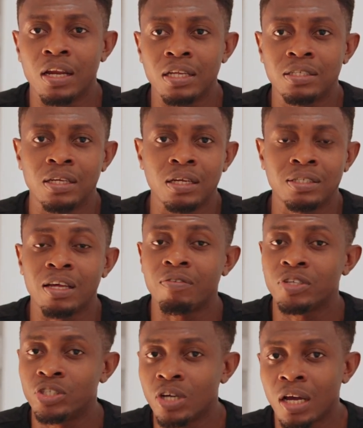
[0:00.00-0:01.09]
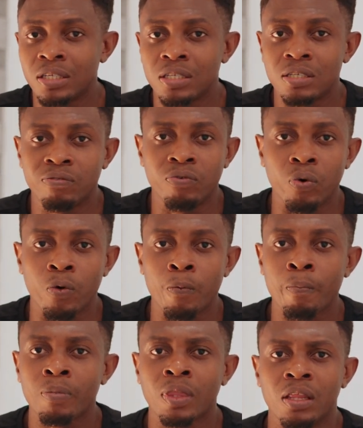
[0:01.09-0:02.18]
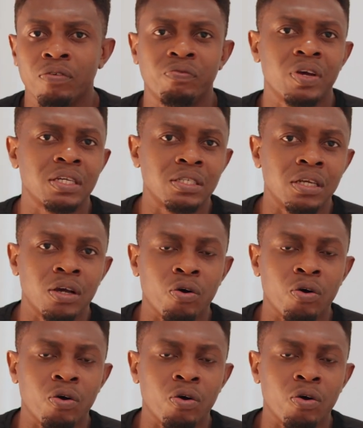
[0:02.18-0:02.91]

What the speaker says: let's say, service charges for the first year